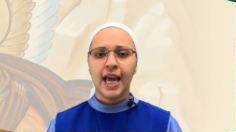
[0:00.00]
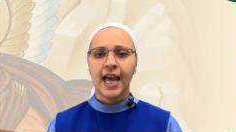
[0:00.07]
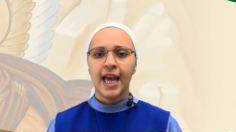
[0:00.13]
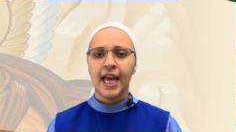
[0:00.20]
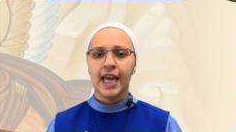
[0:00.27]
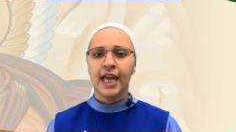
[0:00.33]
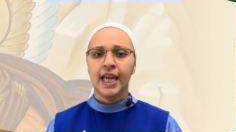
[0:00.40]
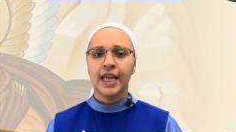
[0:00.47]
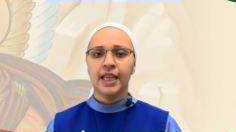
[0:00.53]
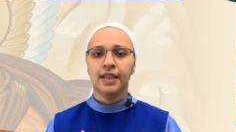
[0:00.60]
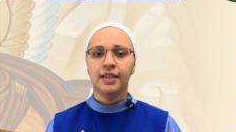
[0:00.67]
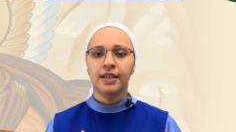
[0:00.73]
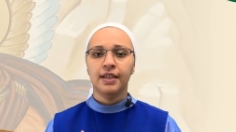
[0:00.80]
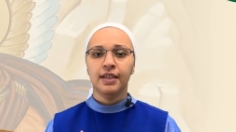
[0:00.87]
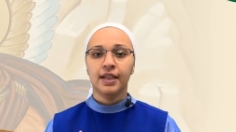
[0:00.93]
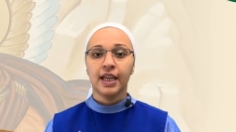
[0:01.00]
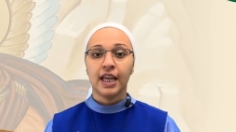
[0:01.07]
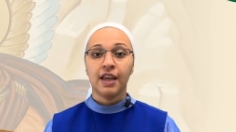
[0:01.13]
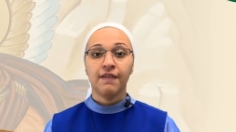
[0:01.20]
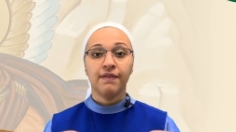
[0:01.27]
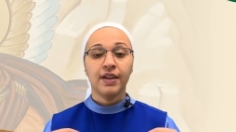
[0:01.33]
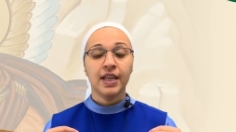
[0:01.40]
And
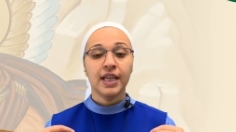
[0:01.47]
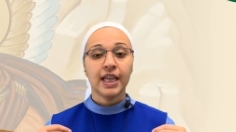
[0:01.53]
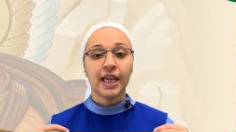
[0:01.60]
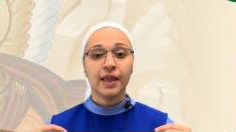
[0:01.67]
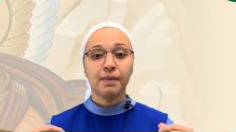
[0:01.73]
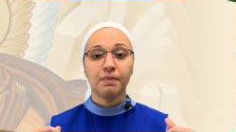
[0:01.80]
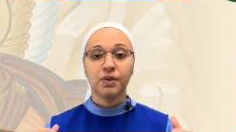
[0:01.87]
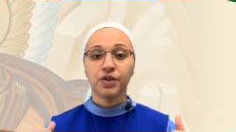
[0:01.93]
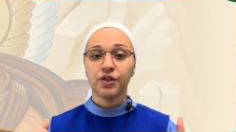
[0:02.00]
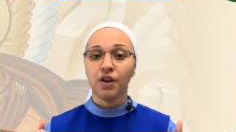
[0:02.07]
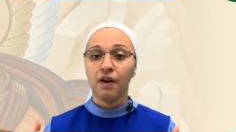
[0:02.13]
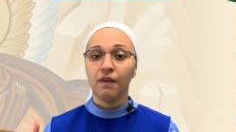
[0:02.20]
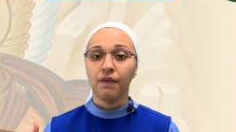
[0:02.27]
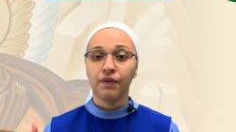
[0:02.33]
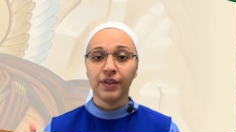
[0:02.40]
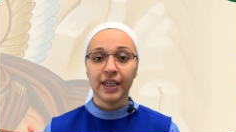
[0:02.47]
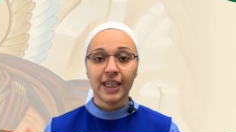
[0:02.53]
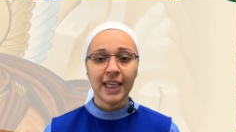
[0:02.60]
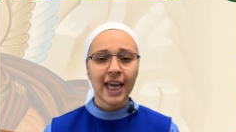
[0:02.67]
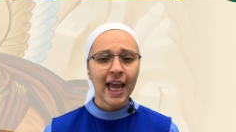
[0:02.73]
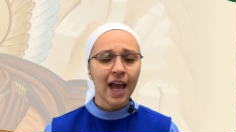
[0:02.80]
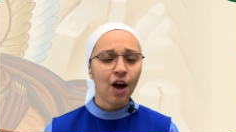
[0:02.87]
even in the books of the
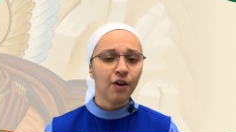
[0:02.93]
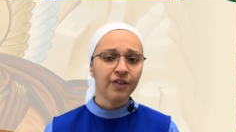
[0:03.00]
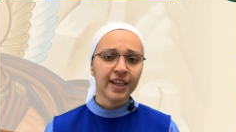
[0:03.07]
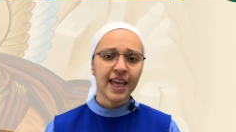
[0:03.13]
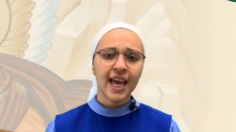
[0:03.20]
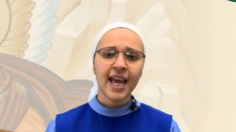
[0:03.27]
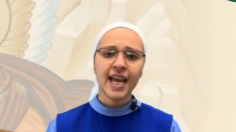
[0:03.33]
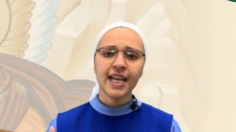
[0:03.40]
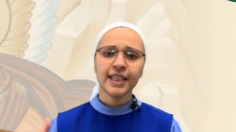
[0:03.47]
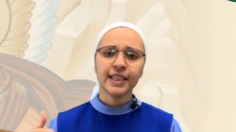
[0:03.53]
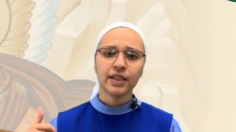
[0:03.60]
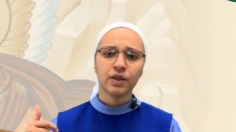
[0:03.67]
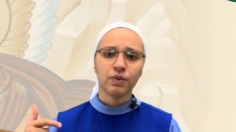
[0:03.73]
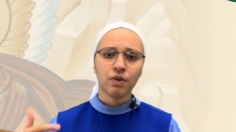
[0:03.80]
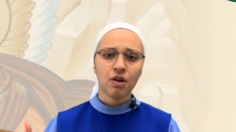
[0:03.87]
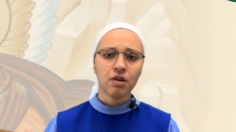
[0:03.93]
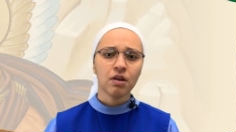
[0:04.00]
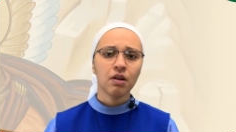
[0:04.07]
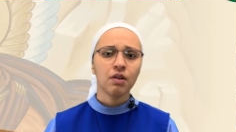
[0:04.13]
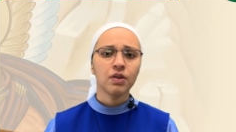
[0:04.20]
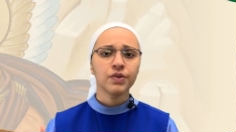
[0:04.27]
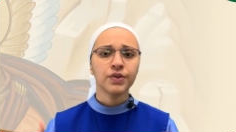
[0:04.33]
Kings and
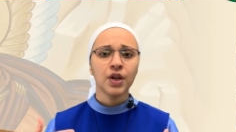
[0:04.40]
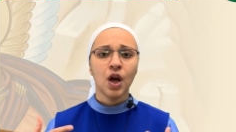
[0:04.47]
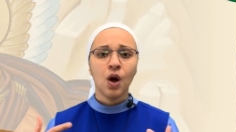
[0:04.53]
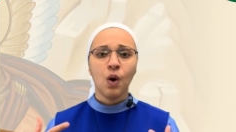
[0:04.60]
Chronicles,